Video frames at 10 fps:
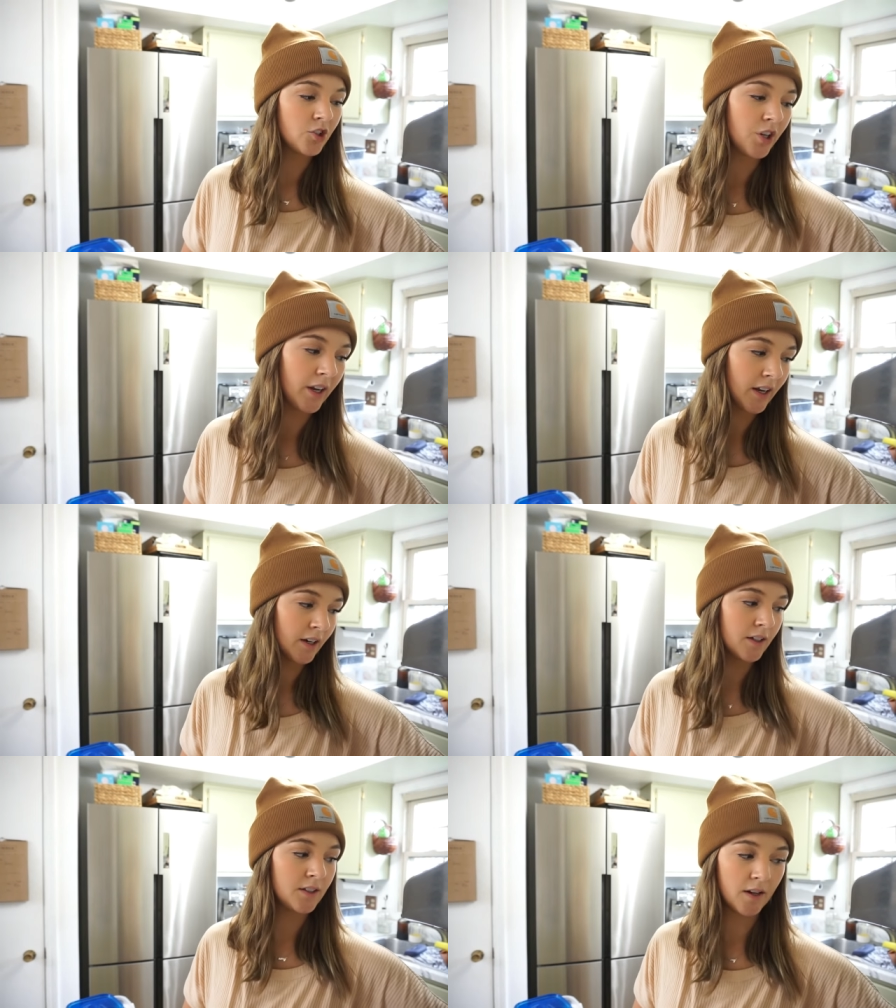chicken
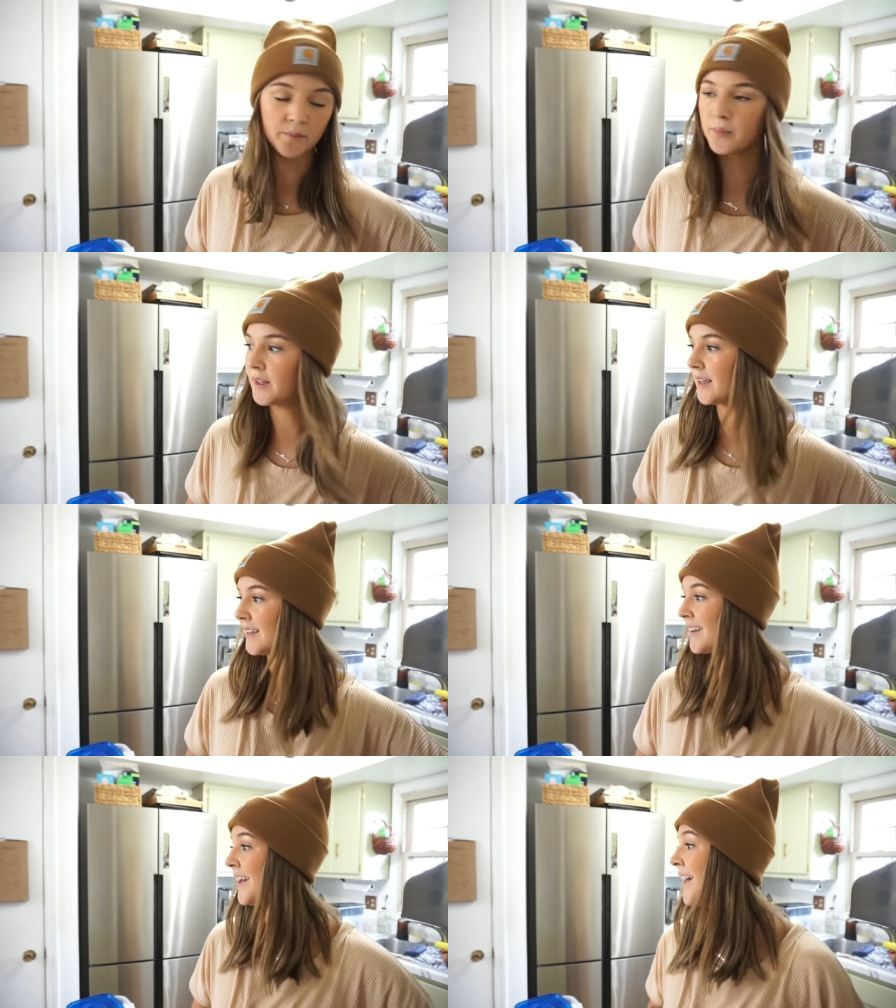and
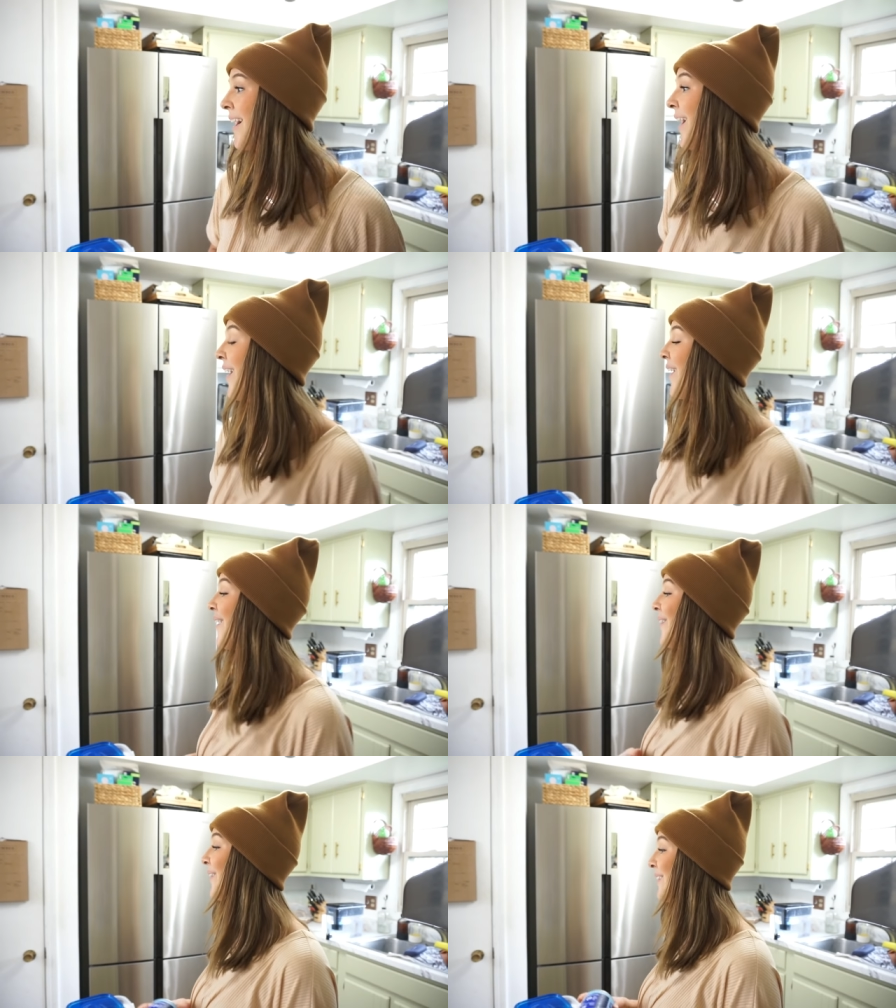dumpling.
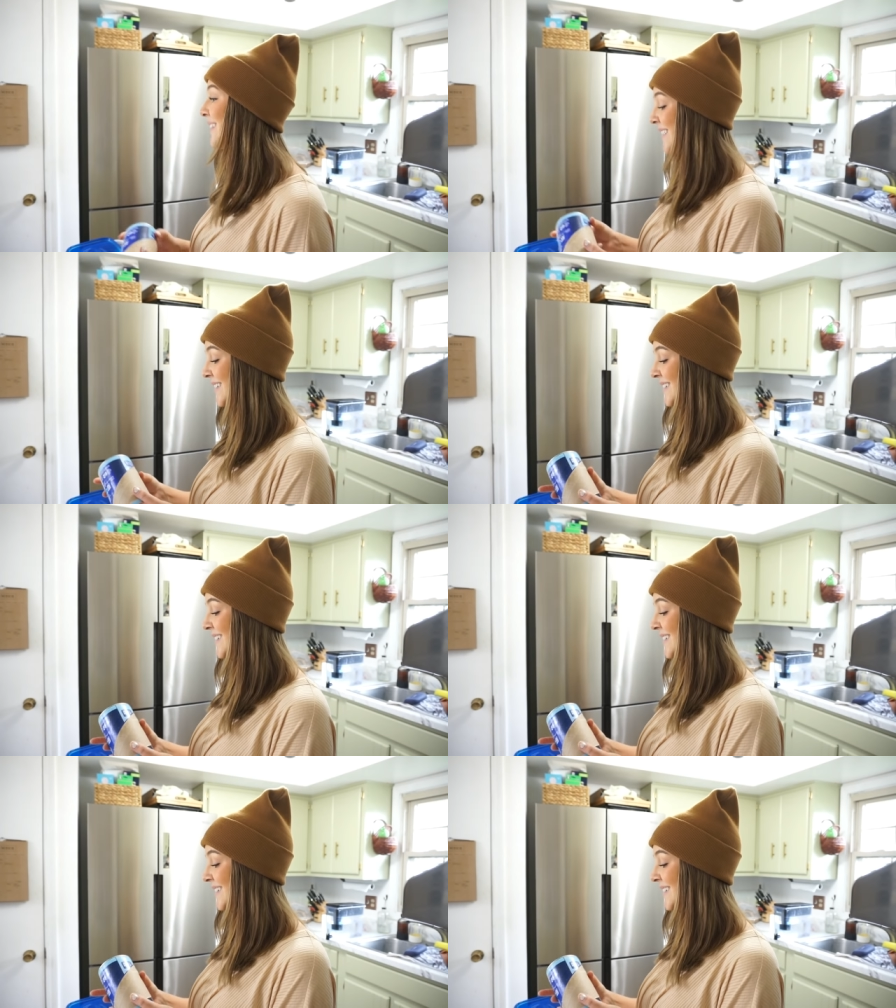Oh, yes.